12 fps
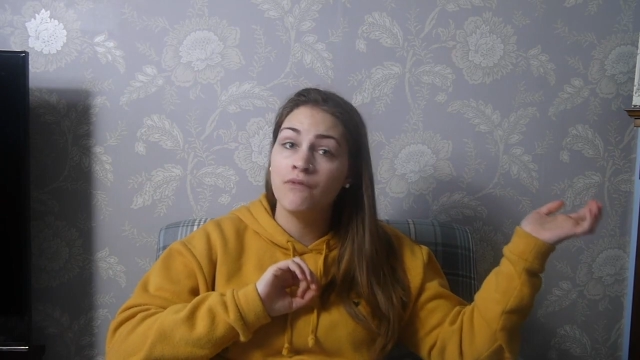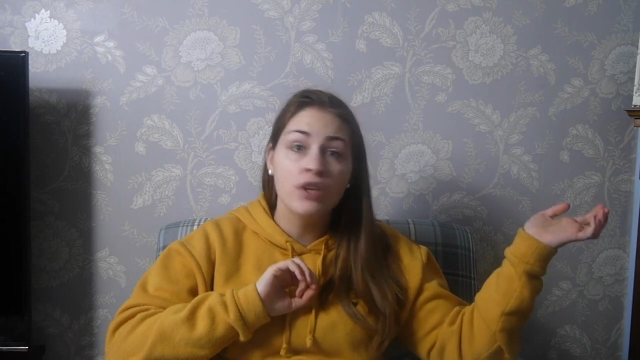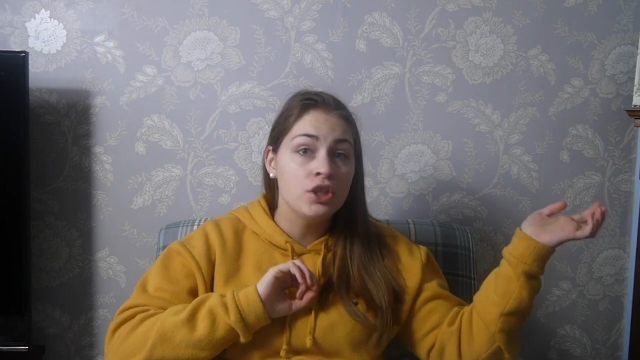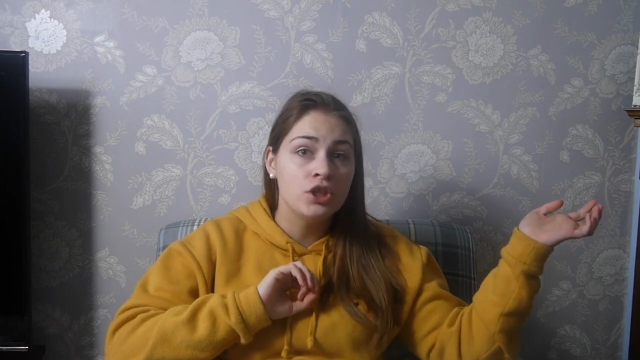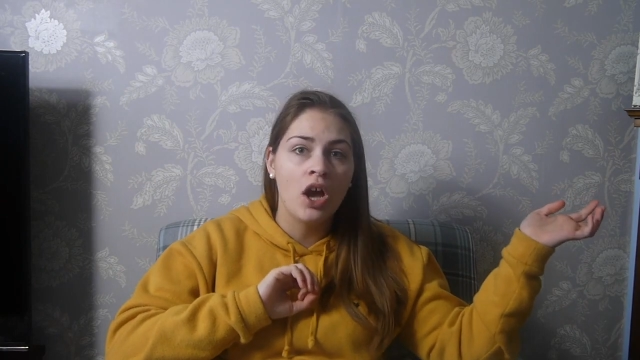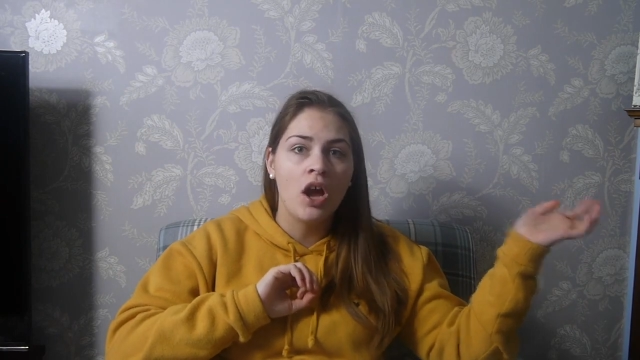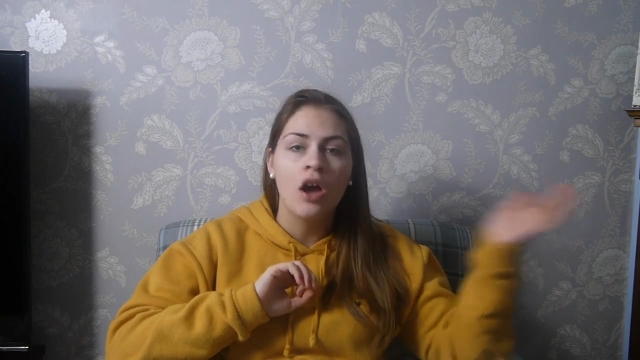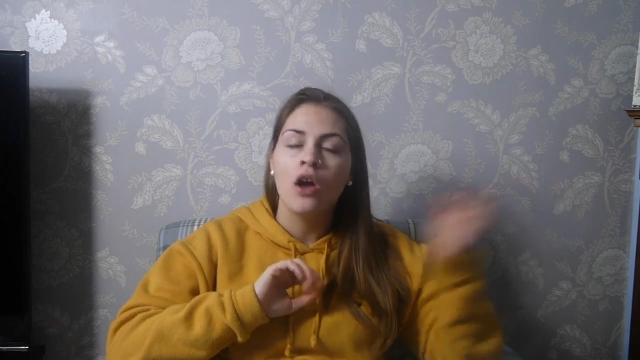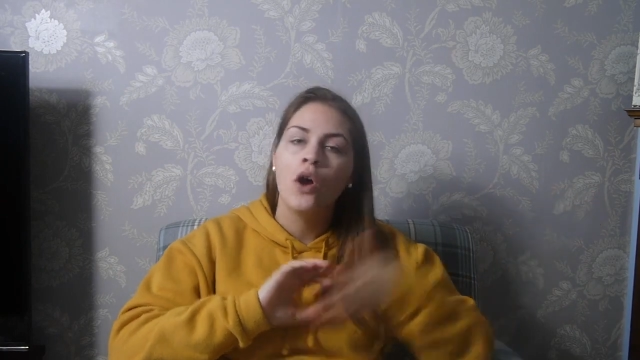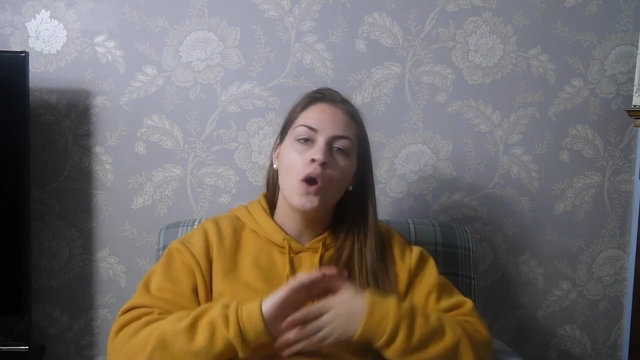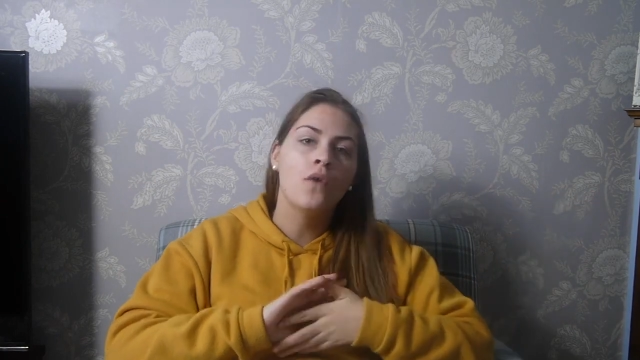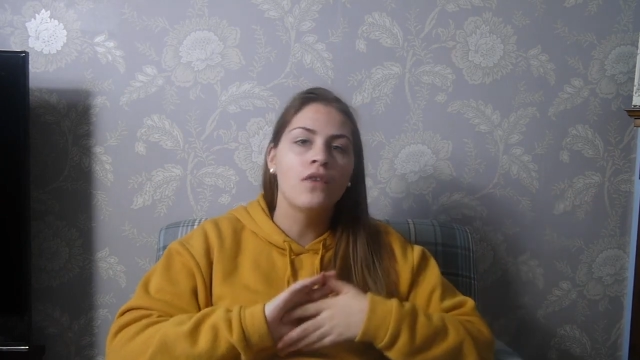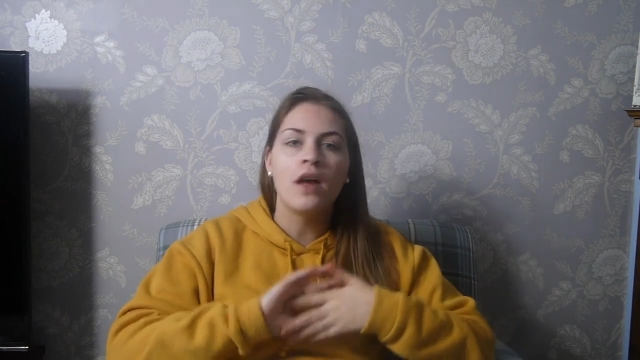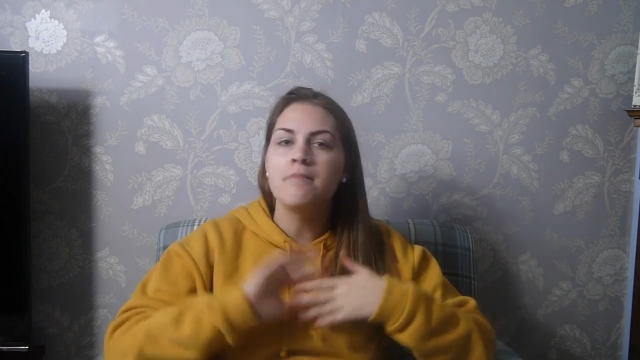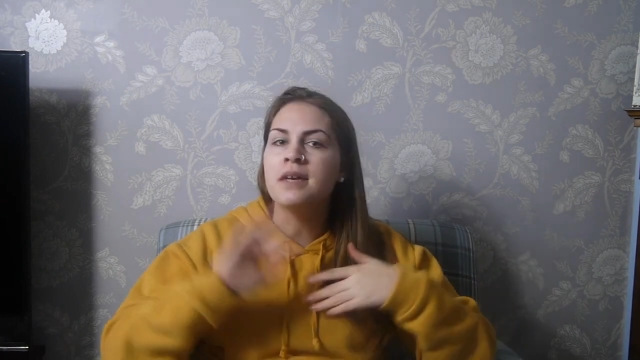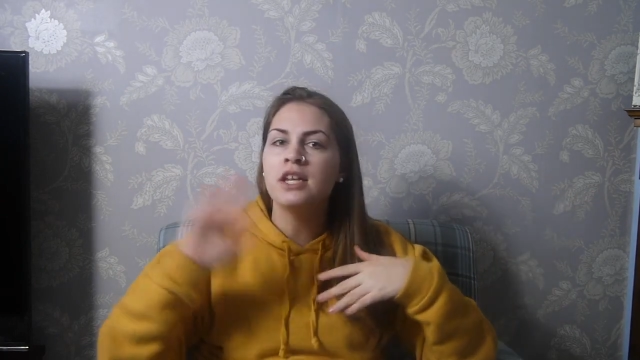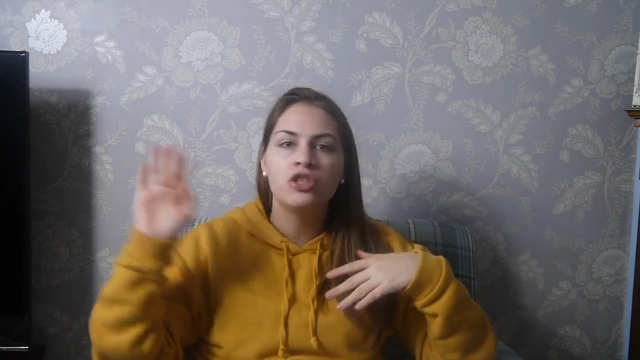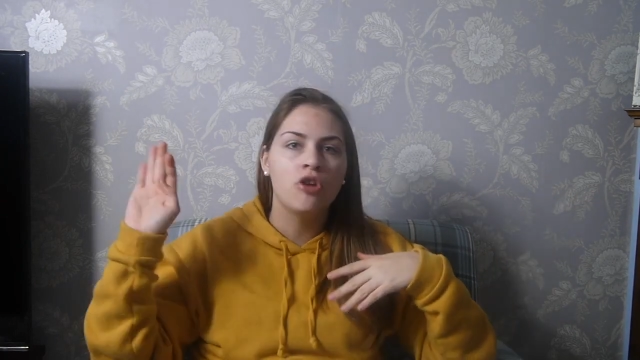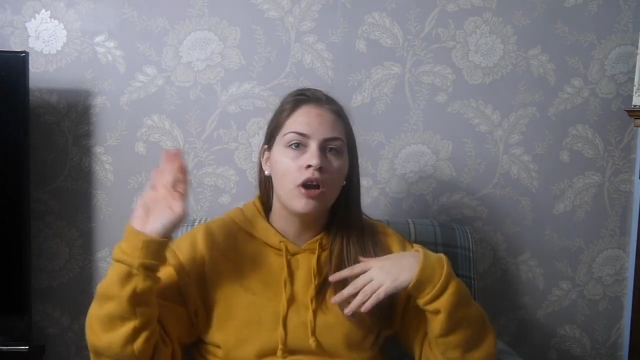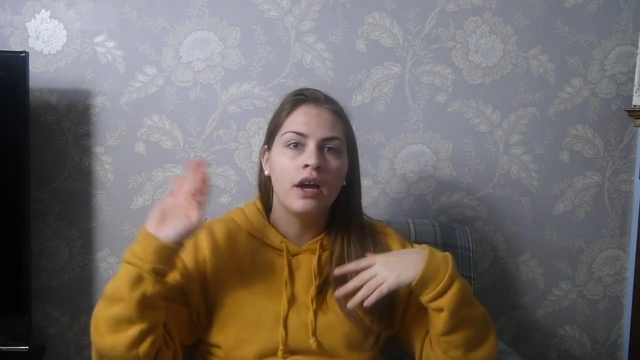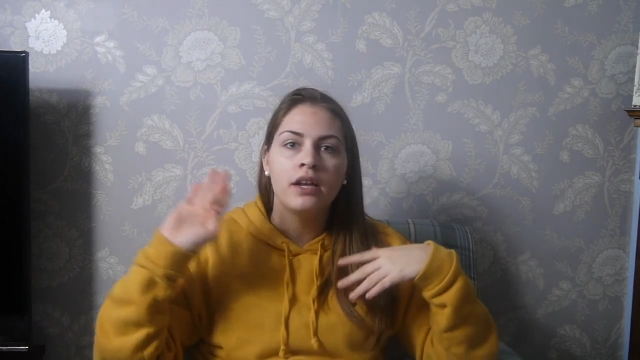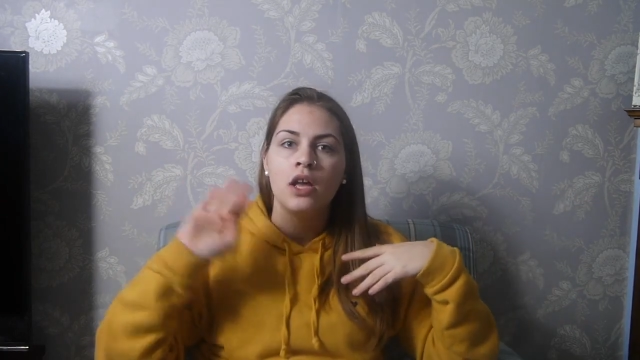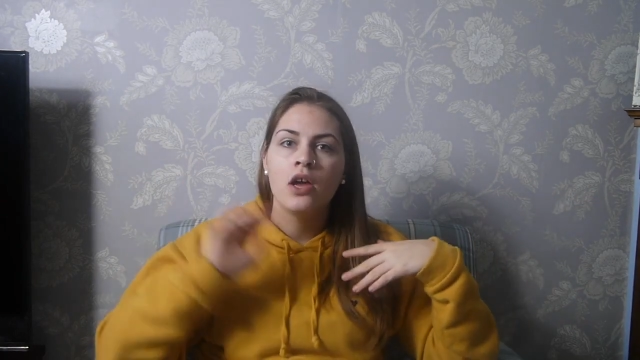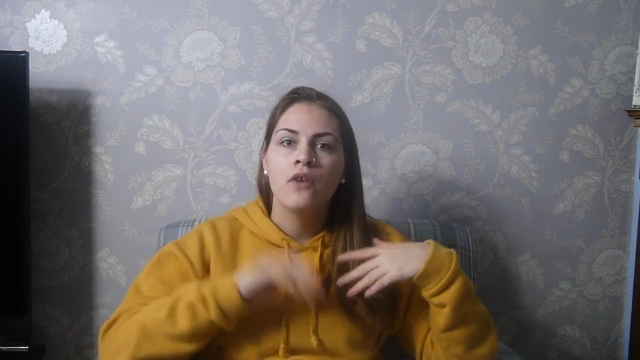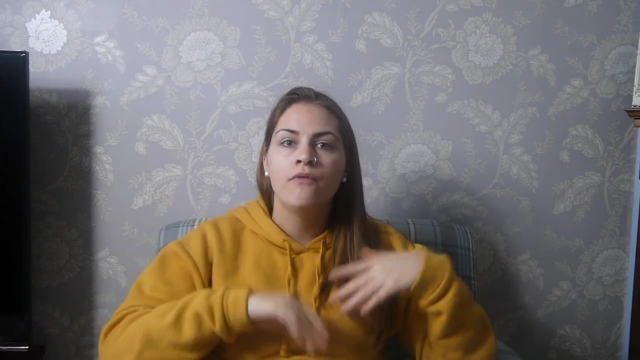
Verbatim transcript: future of like me trying